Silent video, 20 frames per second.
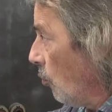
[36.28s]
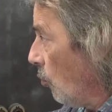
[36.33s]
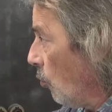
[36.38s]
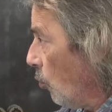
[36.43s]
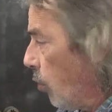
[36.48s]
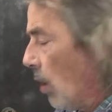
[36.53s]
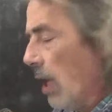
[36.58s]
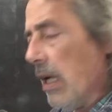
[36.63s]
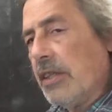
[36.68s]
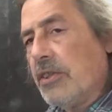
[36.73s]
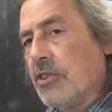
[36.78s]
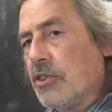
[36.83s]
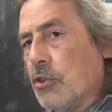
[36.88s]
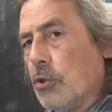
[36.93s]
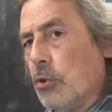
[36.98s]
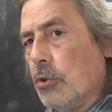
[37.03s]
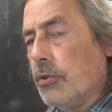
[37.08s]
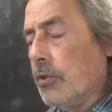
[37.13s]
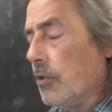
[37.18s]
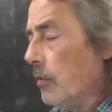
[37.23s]
Why
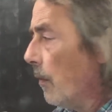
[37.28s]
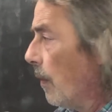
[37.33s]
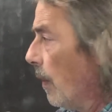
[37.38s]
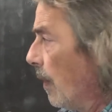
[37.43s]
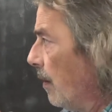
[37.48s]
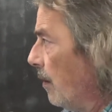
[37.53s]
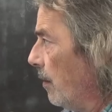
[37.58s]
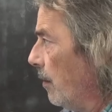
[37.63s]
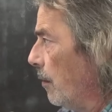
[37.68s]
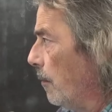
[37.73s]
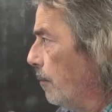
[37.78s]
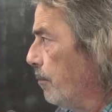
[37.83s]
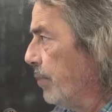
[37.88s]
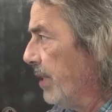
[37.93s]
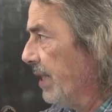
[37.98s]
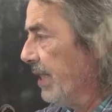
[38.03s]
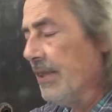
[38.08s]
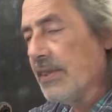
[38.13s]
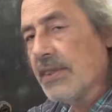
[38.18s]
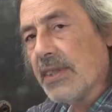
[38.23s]
should a
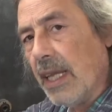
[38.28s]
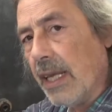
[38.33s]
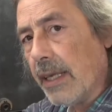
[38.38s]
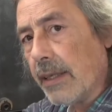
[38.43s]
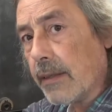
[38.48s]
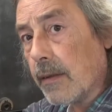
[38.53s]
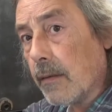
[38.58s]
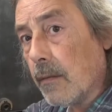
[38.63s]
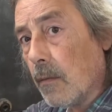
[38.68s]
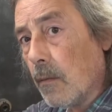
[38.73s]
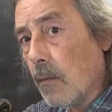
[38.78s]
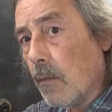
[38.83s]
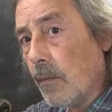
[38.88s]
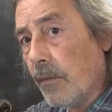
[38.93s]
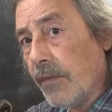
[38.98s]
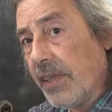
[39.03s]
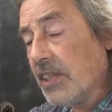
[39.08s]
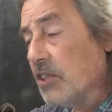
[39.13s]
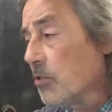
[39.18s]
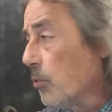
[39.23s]
piece like
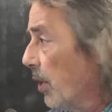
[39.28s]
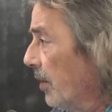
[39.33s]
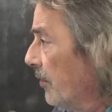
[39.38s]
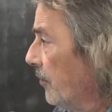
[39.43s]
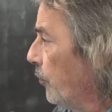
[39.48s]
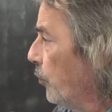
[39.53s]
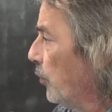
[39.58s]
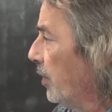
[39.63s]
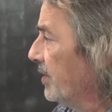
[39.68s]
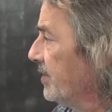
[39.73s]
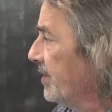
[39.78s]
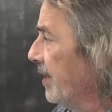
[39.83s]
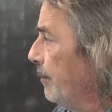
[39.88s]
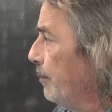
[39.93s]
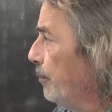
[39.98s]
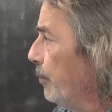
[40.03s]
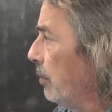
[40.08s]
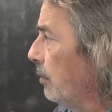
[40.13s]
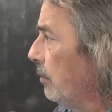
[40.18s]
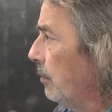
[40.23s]
this one, for
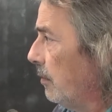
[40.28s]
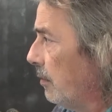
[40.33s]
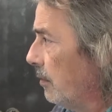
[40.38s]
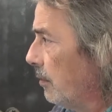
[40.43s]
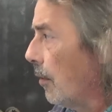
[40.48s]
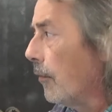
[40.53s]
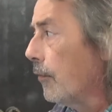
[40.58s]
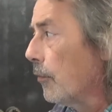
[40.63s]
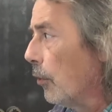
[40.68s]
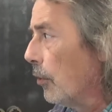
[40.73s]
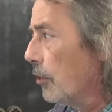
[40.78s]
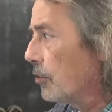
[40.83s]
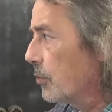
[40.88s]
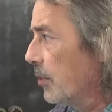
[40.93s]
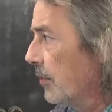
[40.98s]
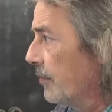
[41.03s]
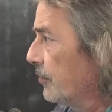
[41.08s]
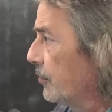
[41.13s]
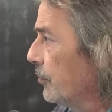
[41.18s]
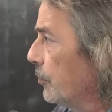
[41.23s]
example, of course
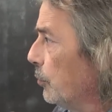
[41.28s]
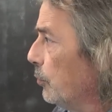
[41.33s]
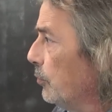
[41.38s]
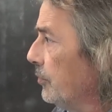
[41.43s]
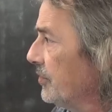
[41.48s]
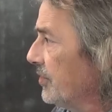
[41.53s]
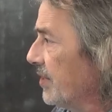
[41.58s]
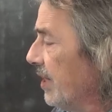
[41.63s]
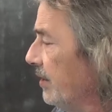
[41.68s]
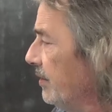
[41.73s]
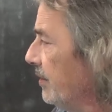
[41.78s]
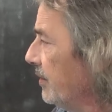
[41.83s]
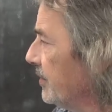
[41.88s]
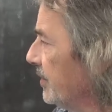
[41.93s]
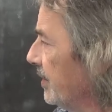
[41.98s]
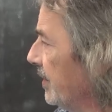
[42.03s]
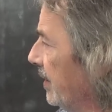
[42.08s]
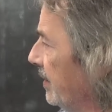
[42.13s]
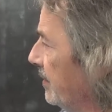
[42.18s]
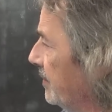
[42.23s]
with two centers
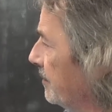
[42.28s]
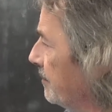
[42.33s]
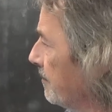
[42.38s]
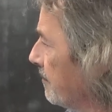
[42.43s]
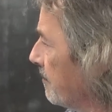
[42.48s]
in it,